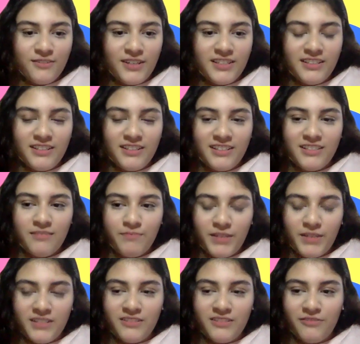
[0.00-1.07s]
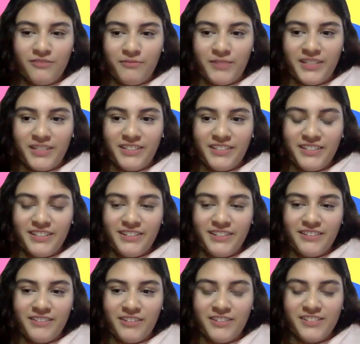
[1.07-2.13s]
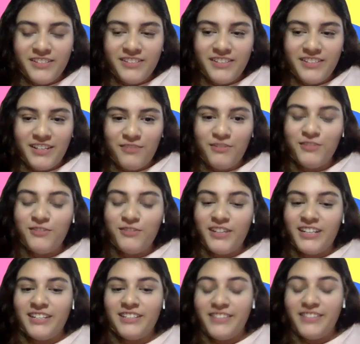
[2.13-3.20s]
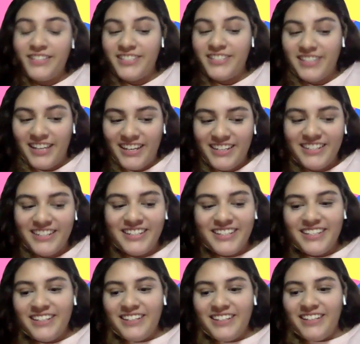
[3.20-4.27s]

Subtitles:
So I think that's better for me because I don't need to decide